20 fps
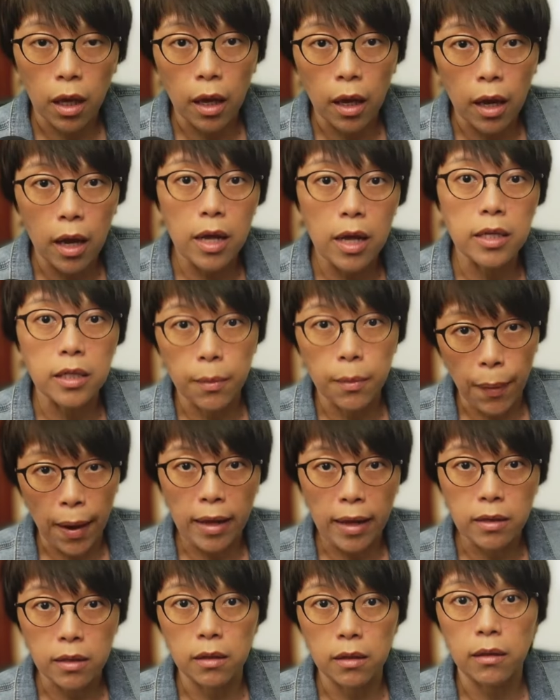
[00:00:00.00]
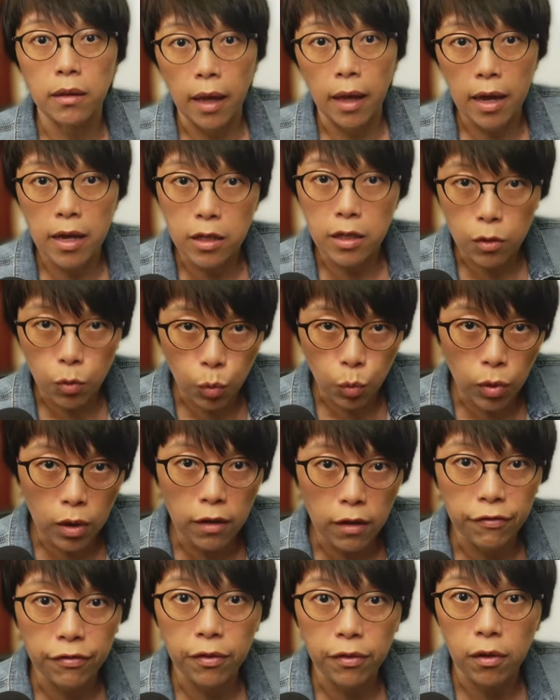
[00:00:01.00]
it is a pattern that is
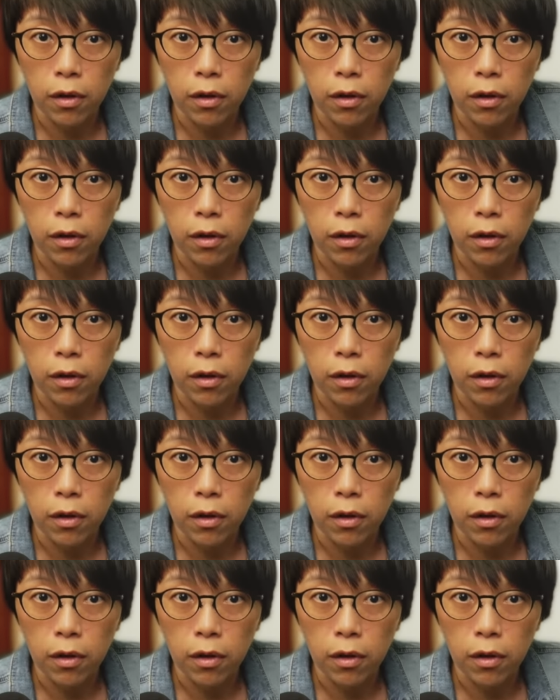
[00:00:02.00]
worth